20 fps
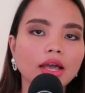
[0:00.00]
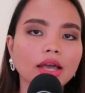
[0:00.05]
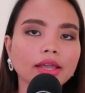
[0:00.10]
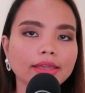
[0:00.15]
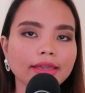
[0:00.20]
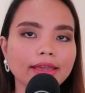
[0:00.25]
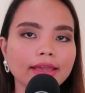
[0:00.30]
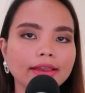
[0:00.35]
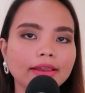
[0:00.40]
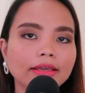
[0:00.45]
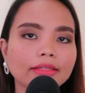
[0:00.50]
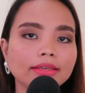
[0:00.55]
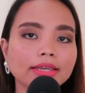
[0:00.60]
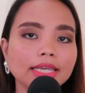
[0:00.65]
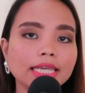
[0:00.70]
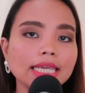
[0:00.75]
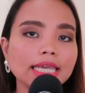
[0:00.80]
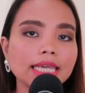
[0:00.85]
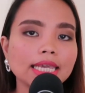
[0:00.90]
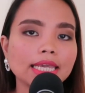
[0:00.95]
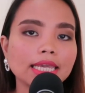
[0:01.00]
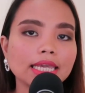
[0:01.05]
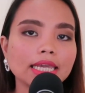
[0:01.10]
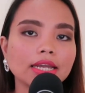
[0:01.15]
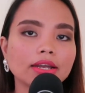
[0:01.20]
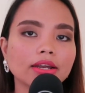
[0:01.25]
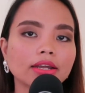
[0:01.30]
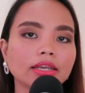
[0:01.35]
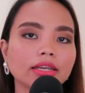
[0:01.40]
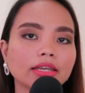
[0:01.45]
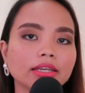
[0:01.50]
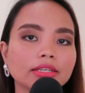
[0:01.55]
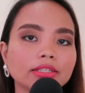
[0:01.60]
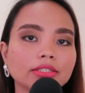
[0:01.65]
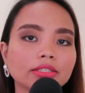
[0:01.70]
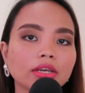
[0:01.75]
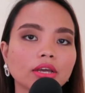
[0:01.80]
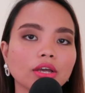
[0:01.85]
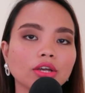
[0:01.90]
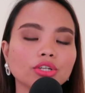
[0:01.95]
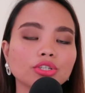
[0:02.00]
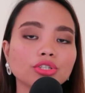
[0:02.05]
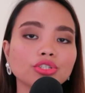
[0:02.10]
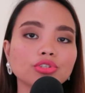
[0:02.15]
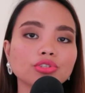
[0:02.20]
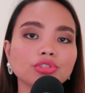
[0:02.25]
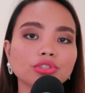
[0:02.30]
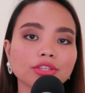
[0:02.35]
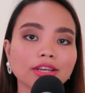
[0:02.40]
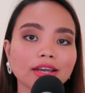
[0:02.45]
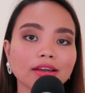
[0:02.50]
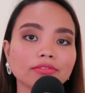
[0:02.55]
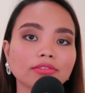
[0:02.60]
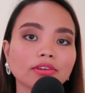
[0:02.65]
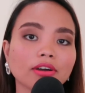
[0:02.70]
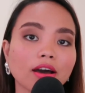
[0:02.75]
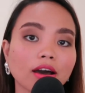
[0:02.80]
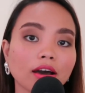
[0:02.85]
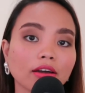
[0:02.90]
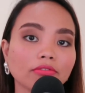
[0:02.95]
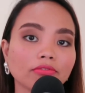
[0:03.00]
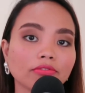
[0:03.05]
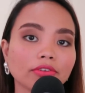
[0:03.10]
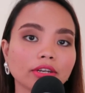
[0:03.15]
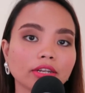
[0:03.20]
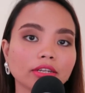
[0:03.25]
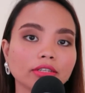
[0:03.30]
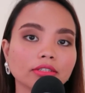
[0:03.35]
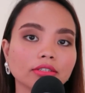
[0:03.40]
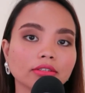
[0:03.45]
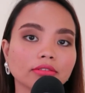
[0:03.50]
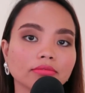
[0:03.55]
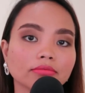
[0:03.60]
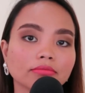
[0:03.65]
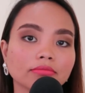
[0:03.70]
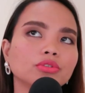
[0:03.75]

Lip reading: Again, the key here is to sound confident.